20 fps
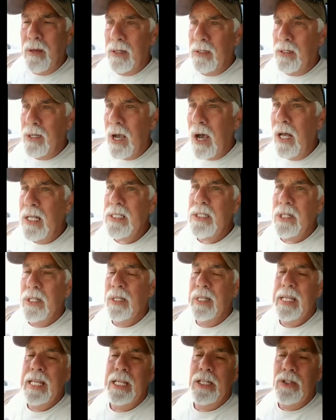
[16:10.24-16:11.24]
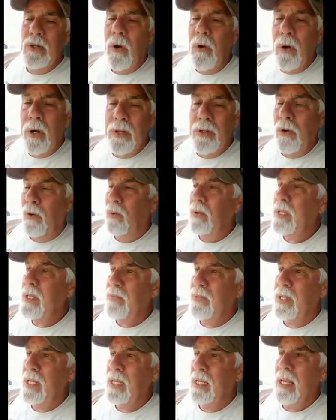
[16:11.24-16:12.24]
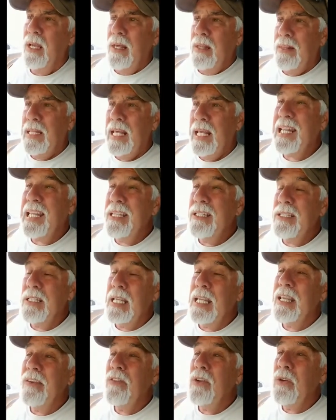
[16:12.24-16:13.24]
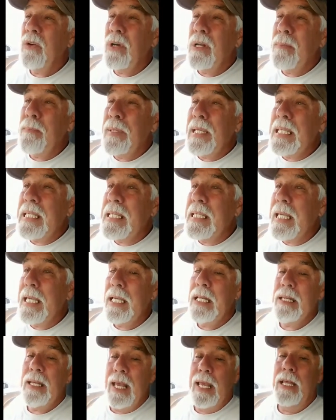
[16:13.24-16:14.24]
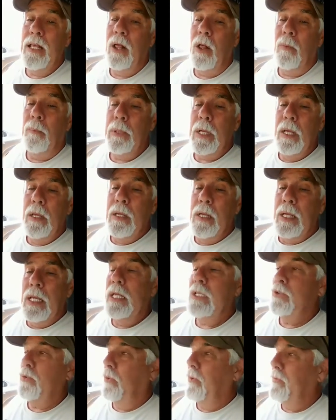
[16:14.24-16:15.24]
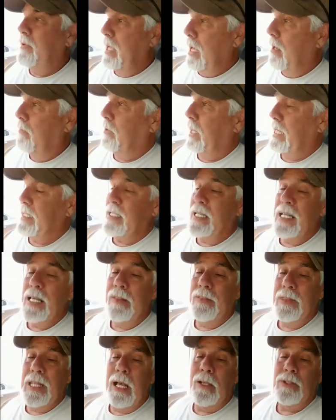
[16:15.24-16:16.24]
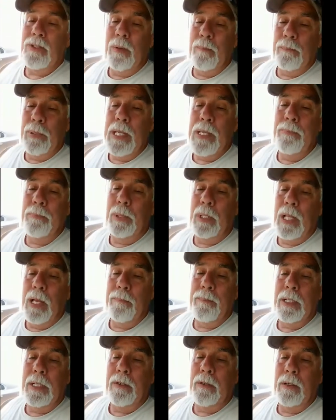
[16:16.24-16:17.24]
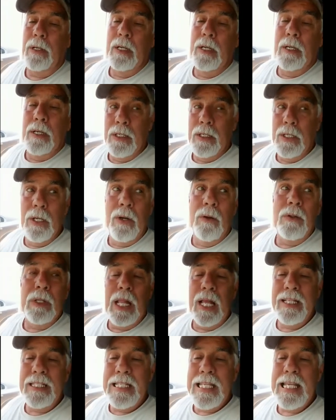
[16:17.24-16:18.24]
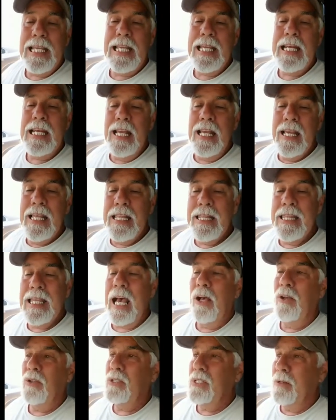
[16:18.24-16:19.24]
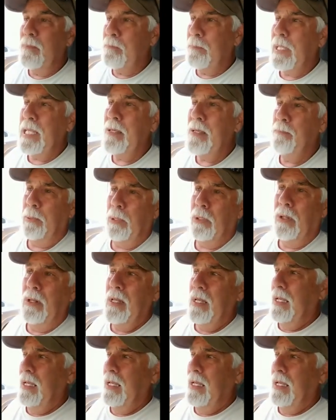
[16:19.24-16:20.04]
constantly ignored, the only thing that is even going to begin to help is if you have like 10,000 people up here, you know, like 10,000 people